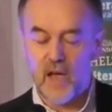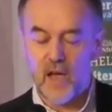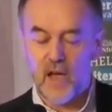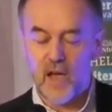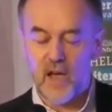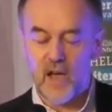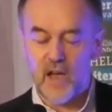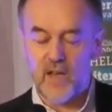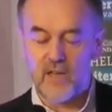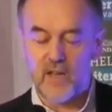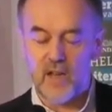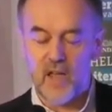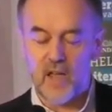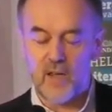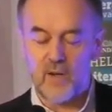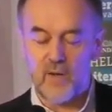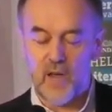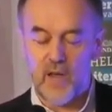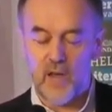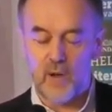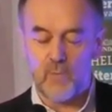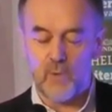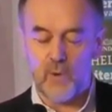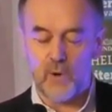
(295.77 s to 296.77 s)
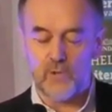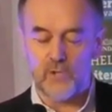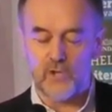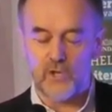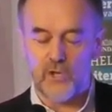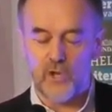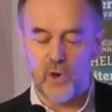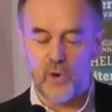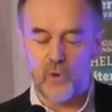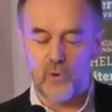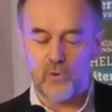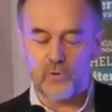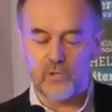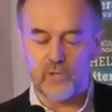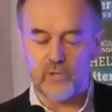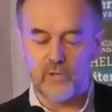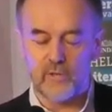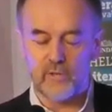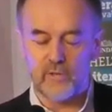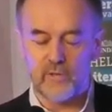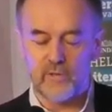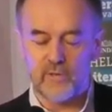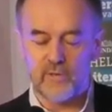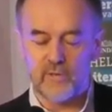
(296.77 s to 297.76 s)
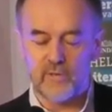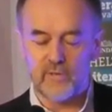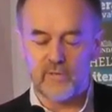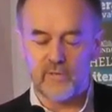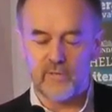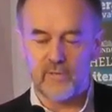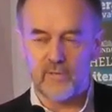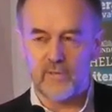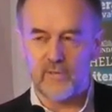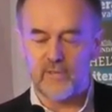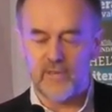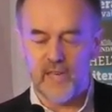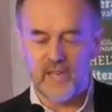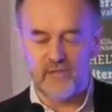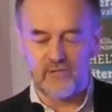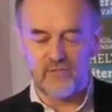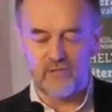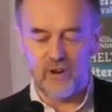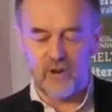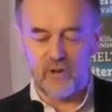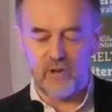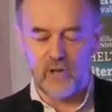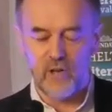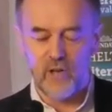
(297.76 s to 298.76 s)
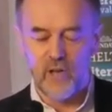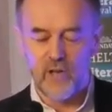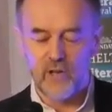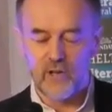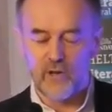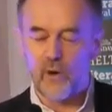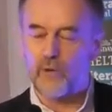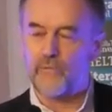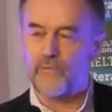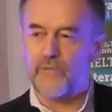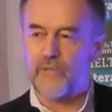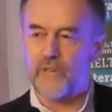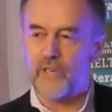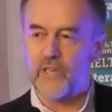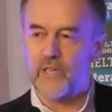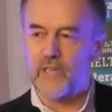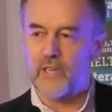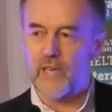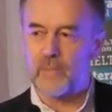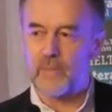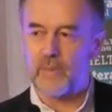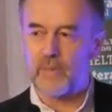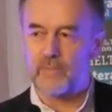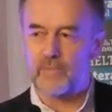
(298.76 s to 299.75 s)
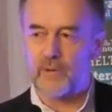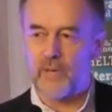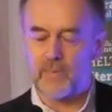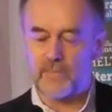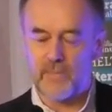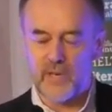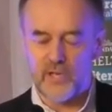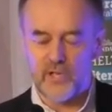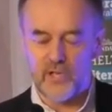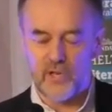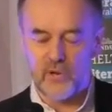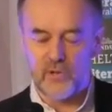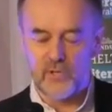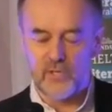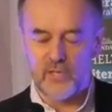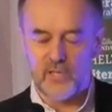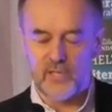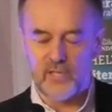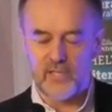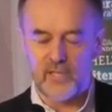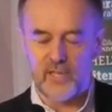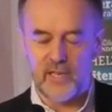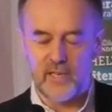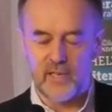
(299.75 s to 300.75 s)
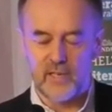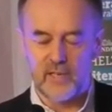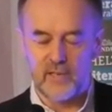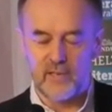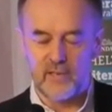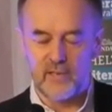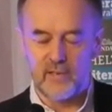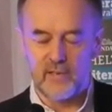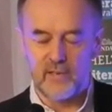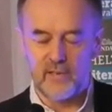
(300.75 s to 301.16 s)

I know it was short, said Trog, confidently, but pretty much uselessly.